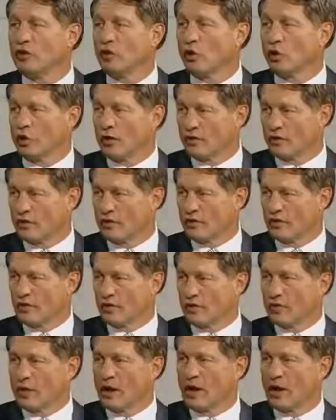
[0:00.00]
orphans
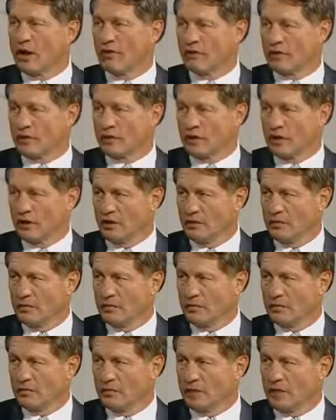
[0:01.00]
from Africa,
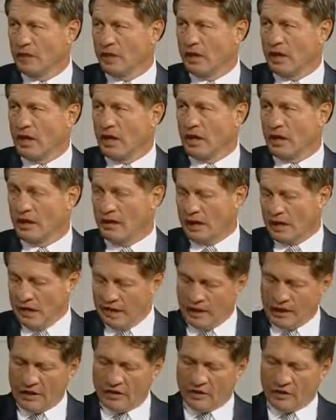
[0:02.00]

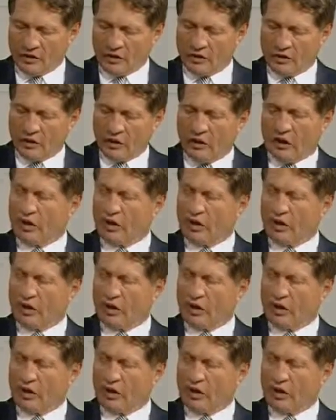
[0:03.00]
and their